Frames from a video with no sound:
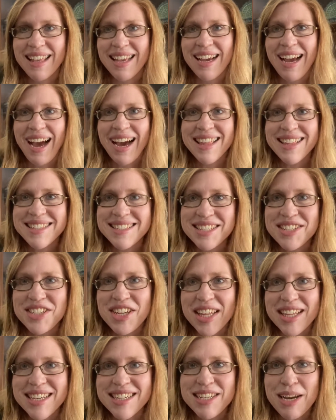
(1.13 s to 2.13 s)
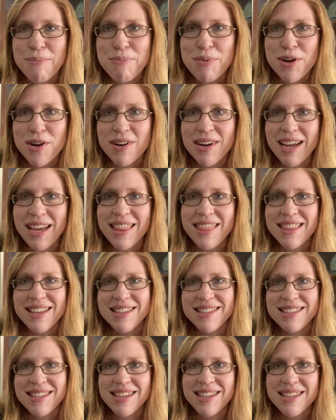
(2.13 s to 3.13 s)
Hi, this is Shelly Shepard, and
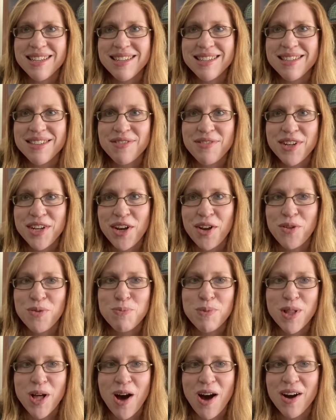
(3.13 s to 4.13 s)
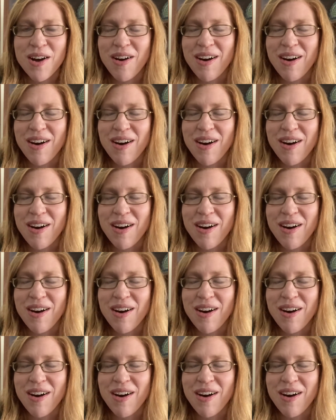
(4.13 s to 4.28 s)
this is the video blog